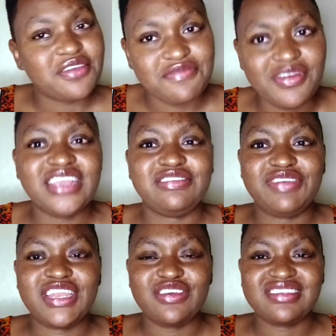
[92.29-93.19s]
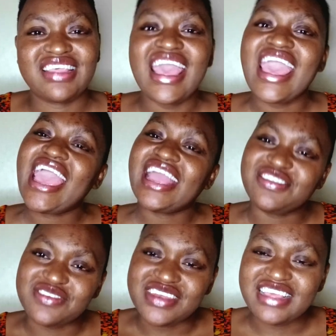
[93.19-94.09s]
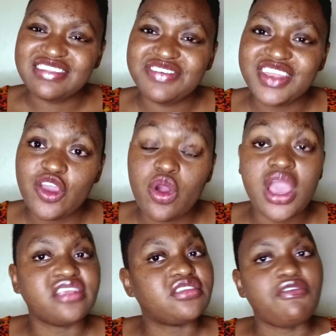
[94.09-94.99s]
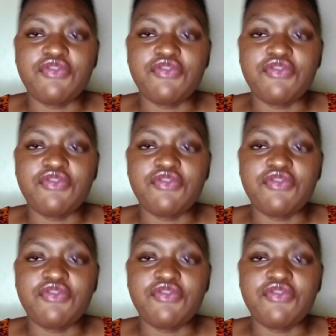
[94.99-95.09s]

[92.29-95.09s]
fresh videos and today's video is